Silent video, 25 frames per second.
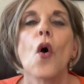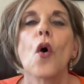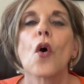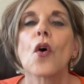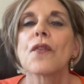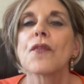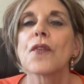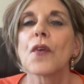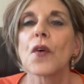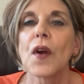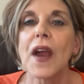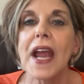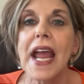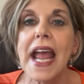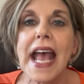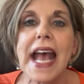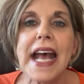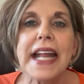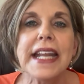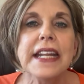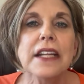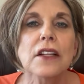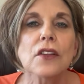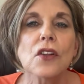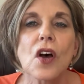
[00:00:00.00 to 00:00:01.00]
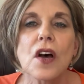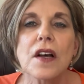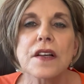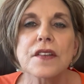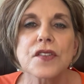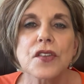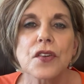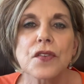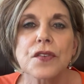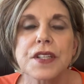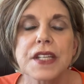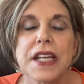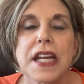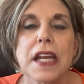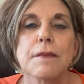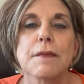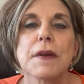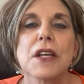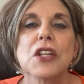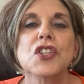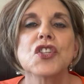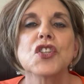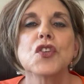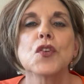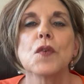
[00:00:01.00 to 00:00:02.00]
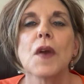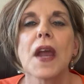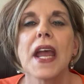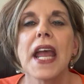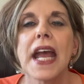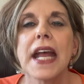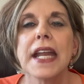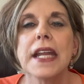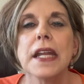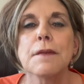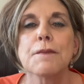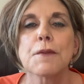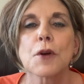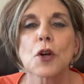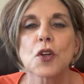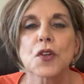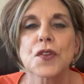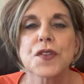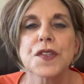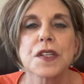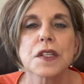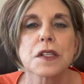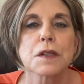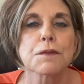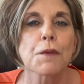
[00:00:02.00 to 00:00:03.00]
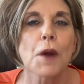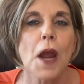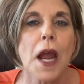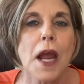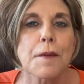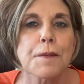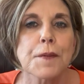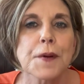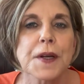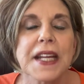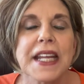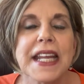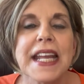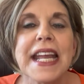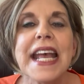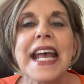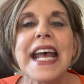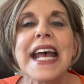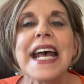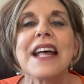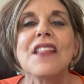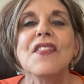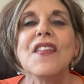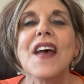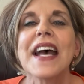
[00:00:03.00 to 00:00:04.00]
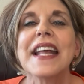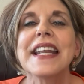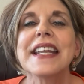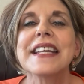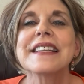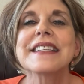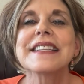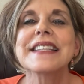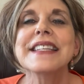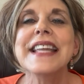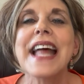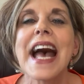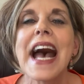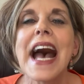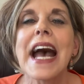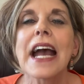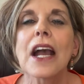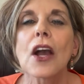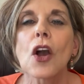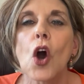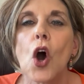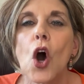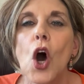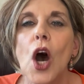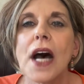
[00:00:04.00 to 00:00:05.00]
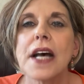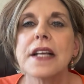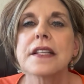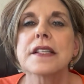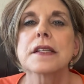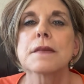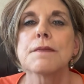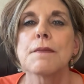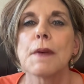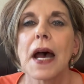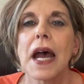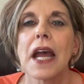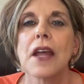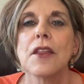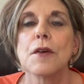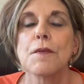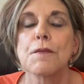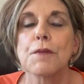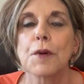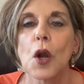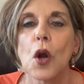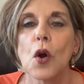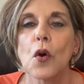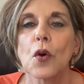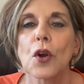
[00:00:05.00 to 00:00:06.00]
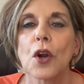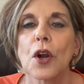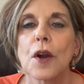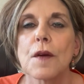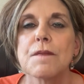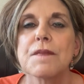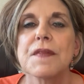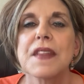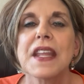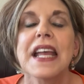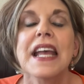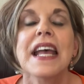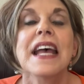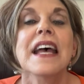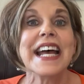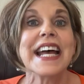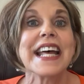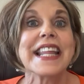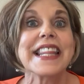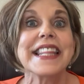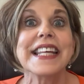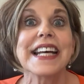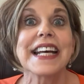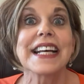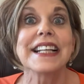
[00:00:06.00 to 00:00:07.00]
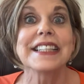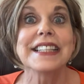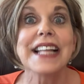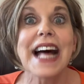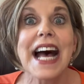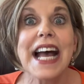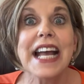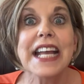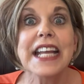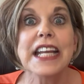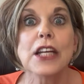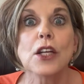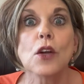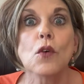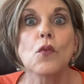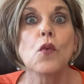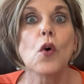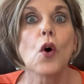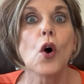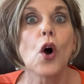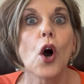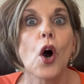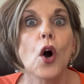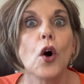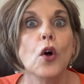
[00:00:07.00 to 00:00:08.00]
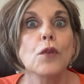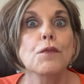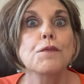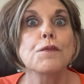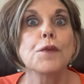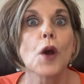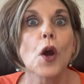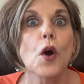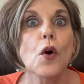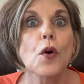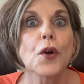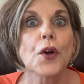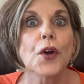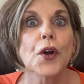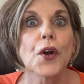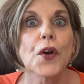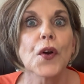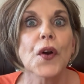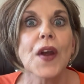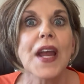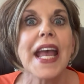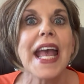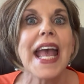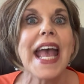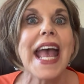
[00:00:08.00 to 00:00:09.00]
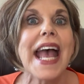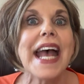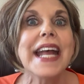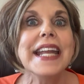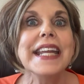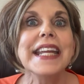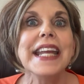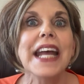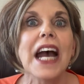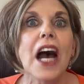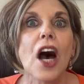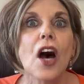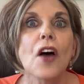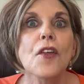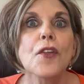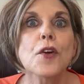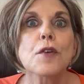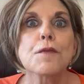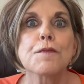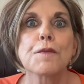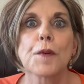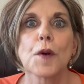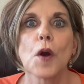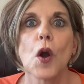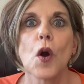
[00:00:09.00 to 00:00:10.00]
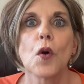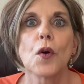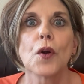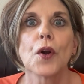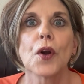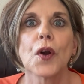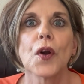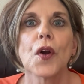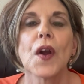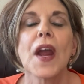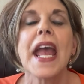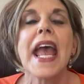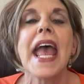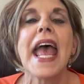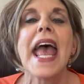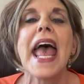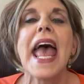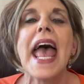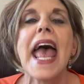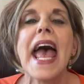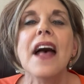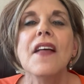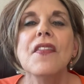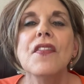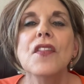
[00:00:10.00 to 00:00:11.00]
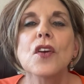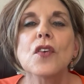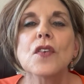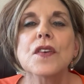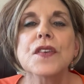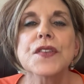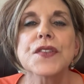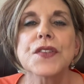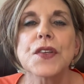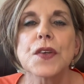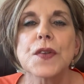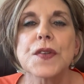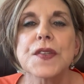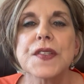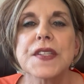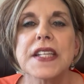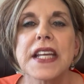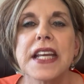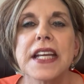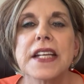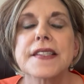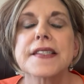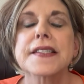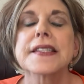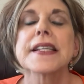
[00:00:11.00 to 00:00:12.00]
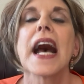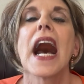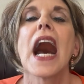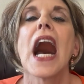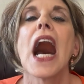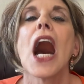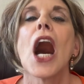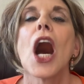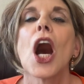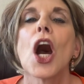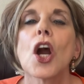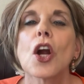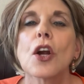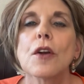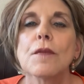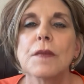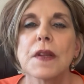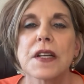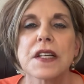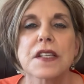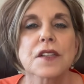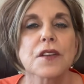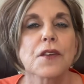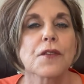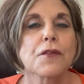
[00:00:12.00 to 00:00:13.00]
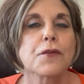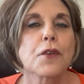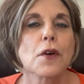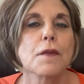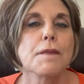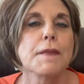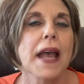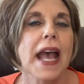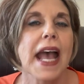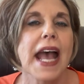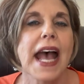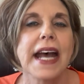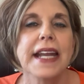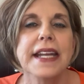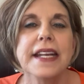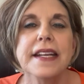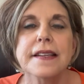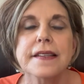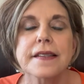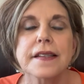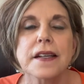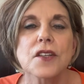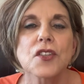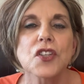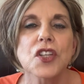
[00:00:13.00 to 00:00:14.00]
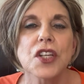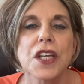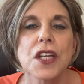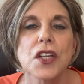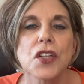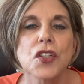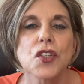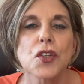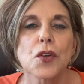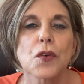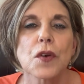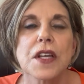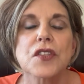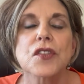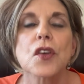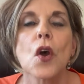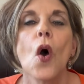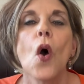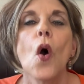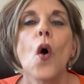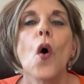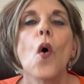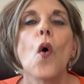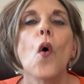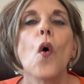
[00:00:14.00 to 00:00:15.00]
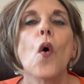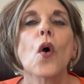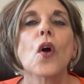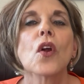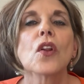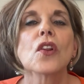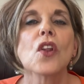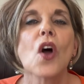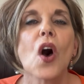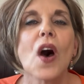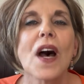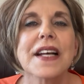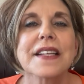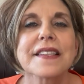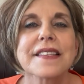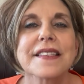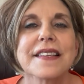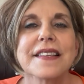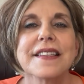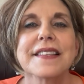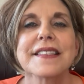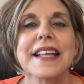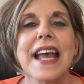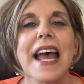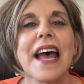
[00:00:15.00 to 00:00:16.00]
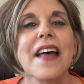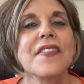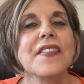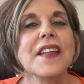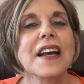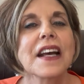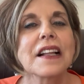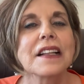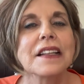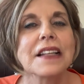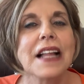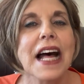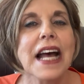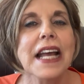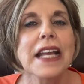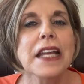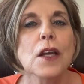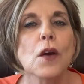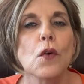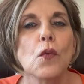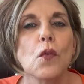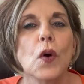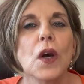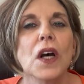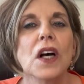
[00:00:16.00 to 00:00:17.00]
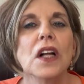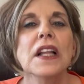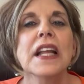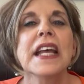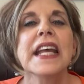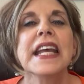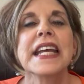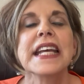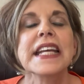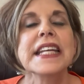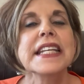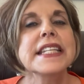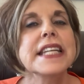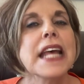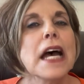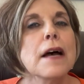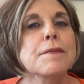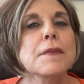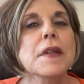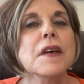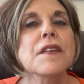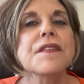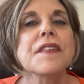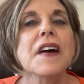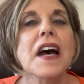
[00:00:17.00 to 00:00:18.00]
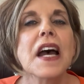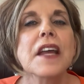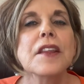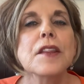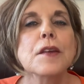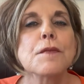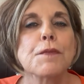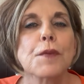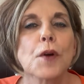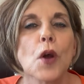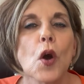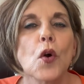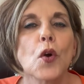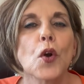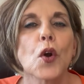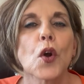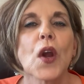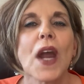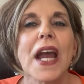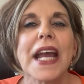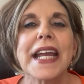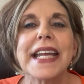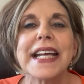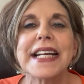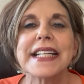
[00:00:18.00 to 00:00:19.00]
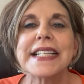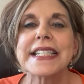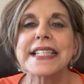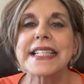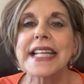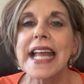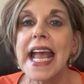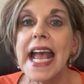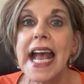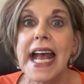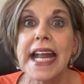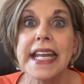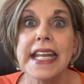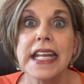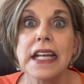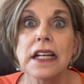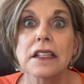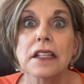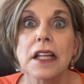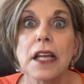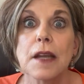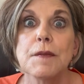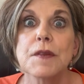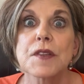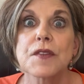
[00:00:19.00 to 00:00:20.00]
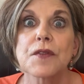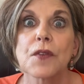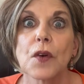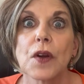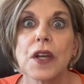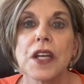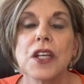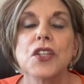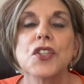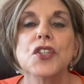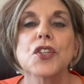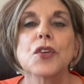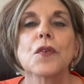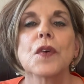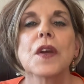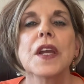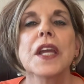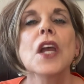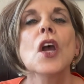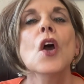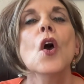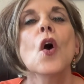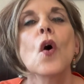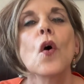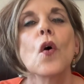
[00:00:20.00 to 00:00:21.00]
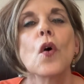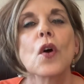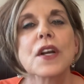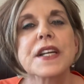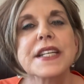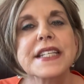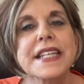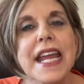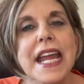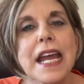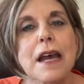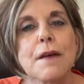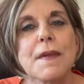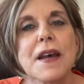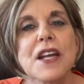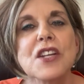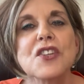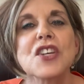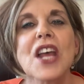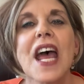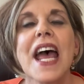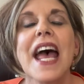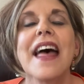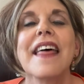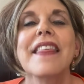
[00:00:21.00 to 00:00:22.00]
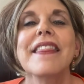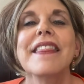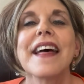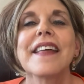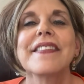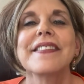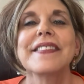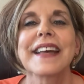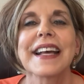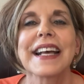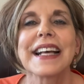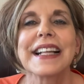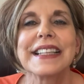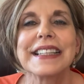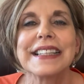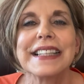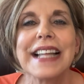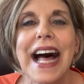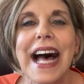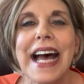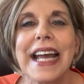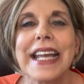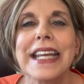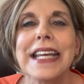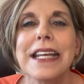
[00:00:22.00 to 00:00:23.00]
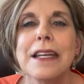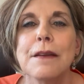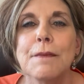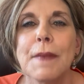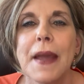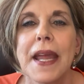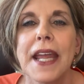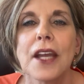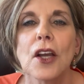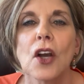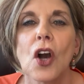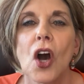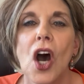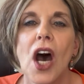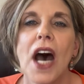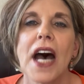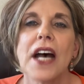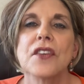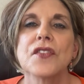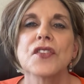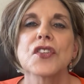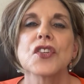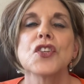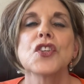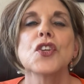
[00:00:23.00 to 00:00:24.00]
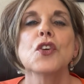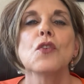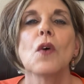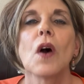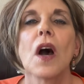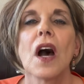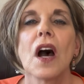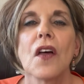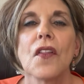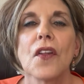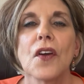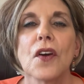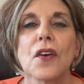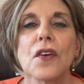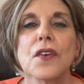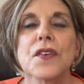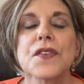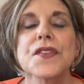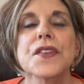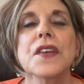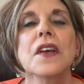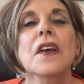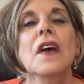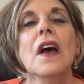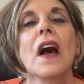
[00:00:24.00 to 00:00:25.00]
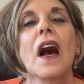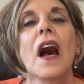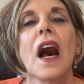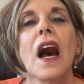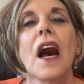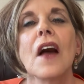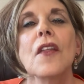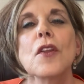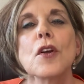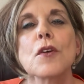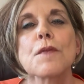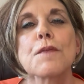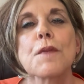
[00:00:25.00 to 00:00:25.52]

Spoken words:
or for any loss or damage to any person's property that is not caused by the broker. The client will hold broker, any other broker, and their associates harmless from any such injuries or losses, and the client will indemnify the broker against any claims for injury or damage that the client may cause to others on their